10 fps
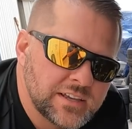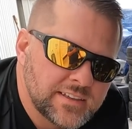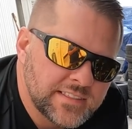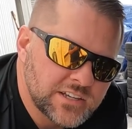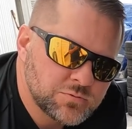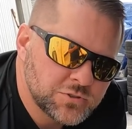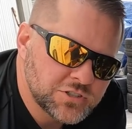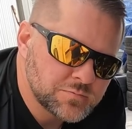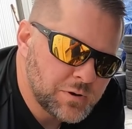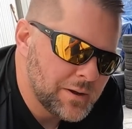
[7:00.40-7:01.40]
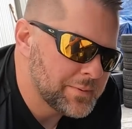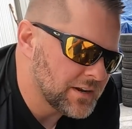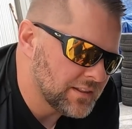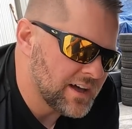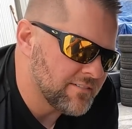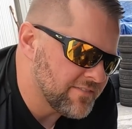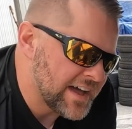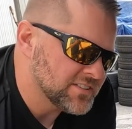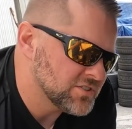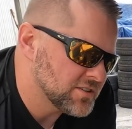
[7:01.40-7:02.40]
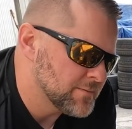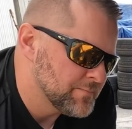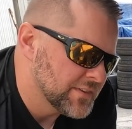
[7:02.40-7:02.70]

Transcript: This will just pump it a lot faster,